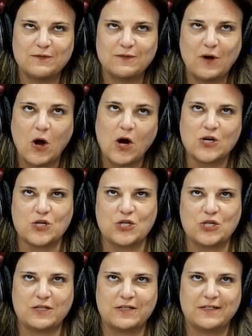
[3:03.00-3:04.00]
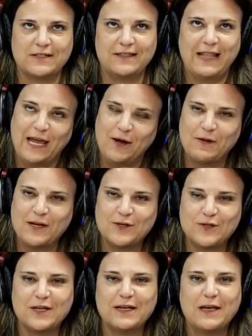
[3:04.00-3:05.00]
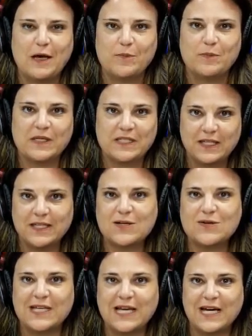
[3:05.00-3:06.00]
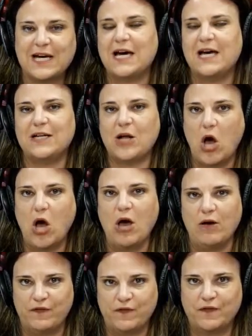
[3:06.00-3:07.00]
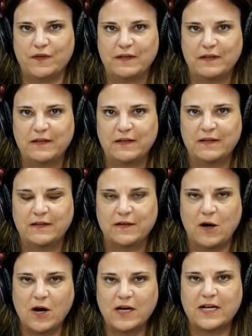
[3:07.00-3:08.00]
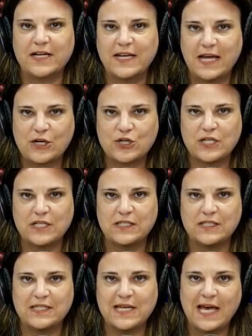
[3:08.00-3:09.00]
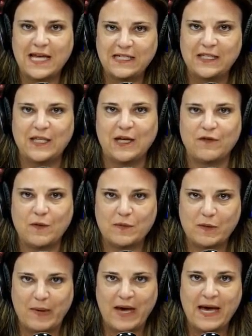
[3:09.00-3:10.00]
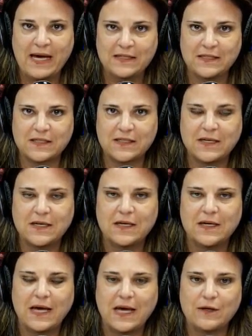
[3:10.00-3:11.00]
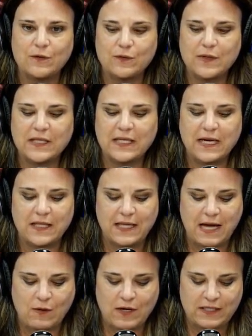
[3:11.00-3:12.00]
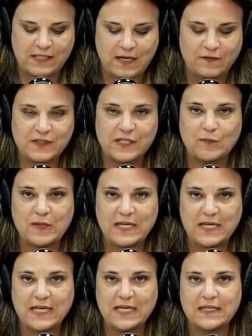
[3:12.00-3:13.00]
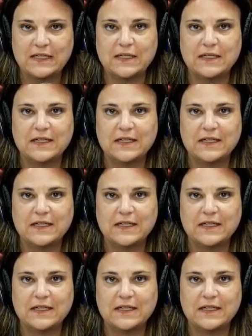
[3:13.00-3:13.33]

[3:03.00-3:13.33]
harsh language, but to literally cut off our connections to anything from the past and really allow ourselves to begin